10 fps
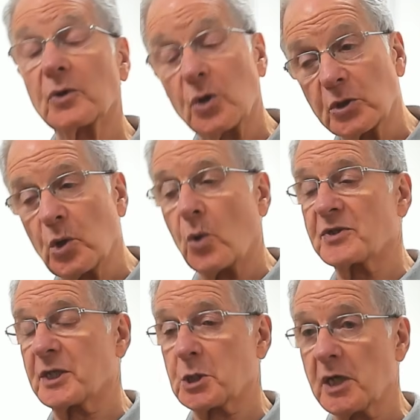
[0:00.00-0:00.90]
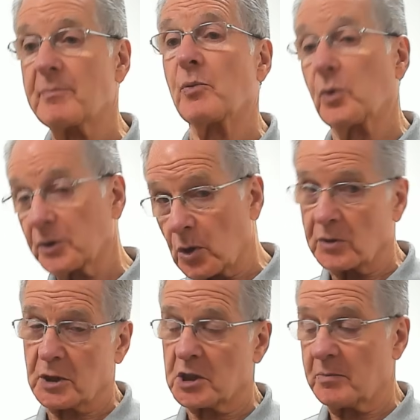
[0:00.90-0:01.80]
could cause a trip, would
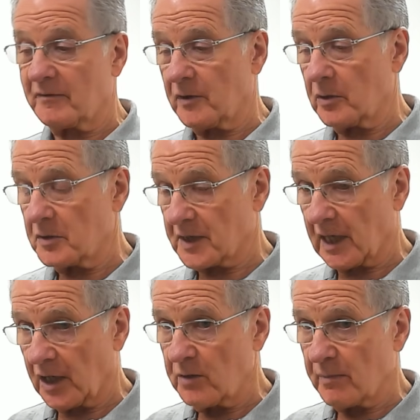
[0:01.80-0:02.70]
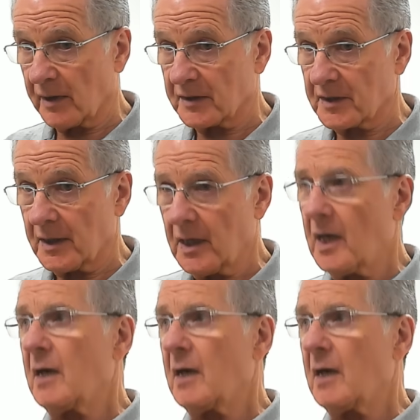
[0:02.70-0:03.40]
cause a trip if you're using a load monitor.